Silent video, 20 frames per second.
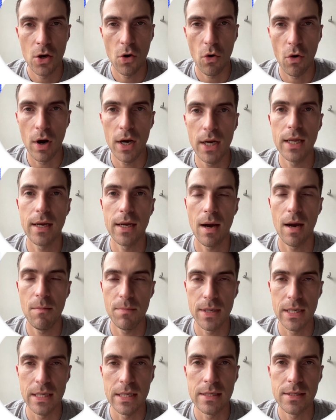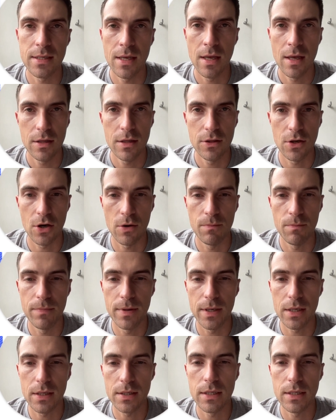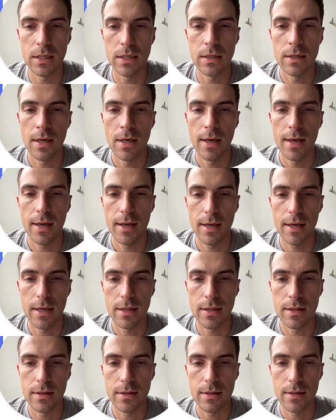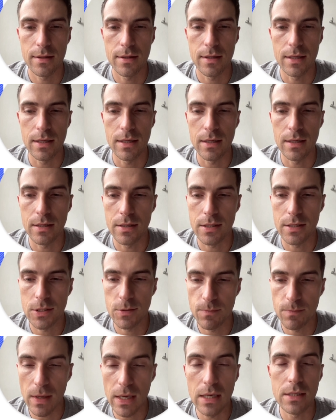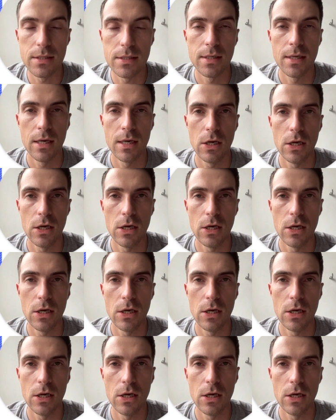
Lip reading: or any companies that are building in the space.